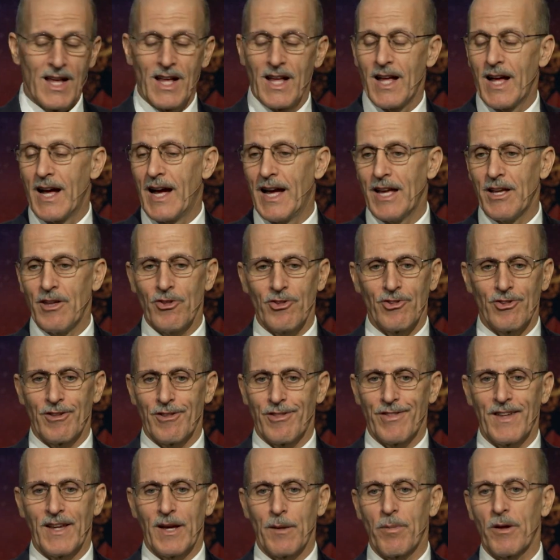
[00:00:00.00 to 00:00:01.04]
I used to
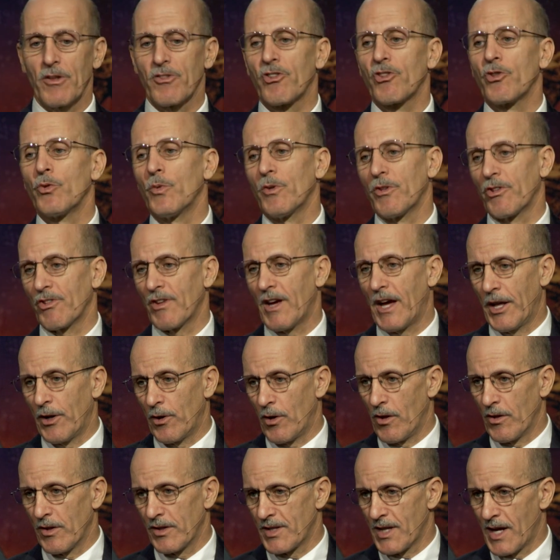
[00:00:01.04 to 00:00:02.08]
think about suicide
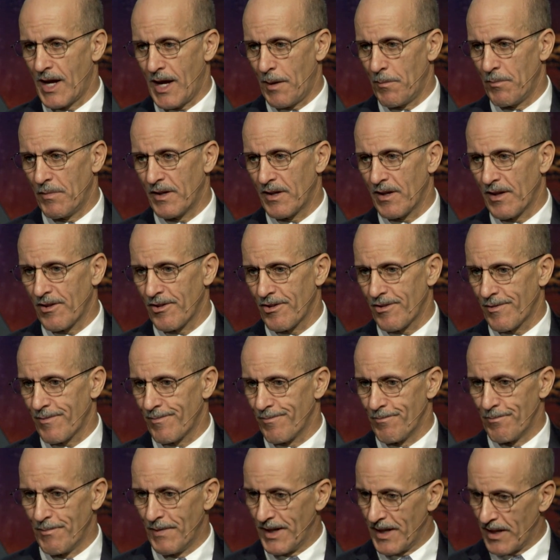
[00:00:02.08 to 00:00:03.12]
all the time because
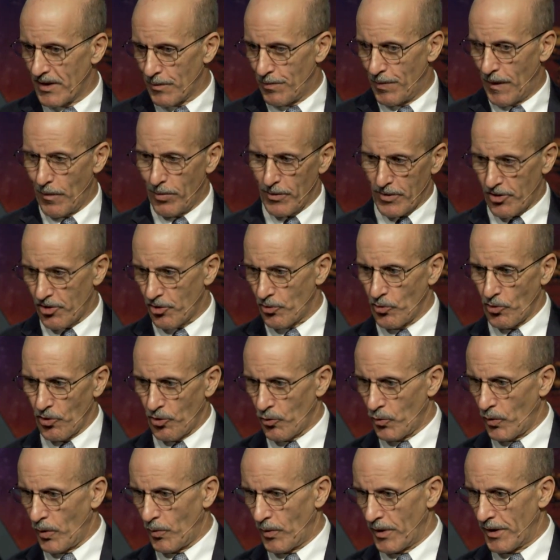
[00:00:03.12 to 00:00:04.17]
many of the public schools
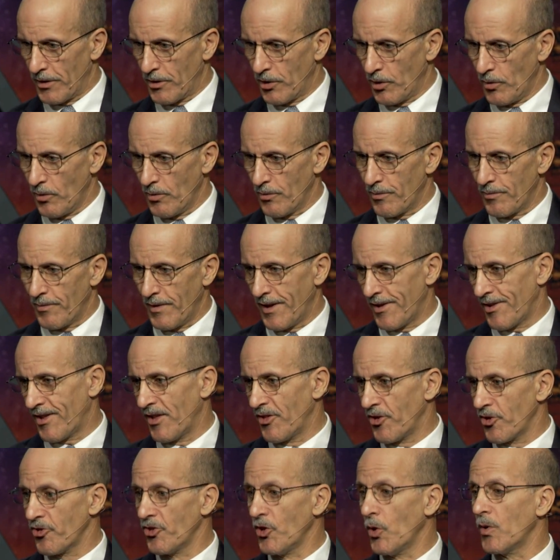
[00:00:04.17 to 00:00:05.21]
we went to, they said
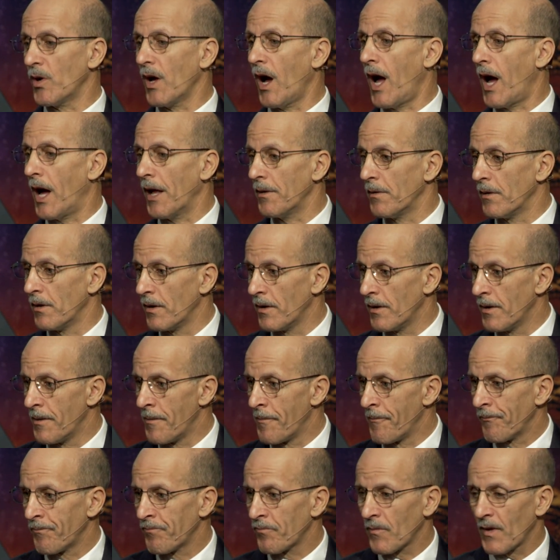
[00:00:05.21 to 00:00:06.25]
there's no God.
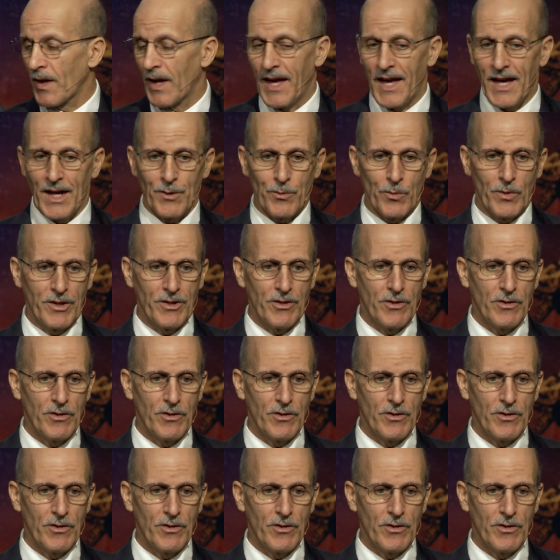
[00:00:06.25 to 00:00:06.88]
And when you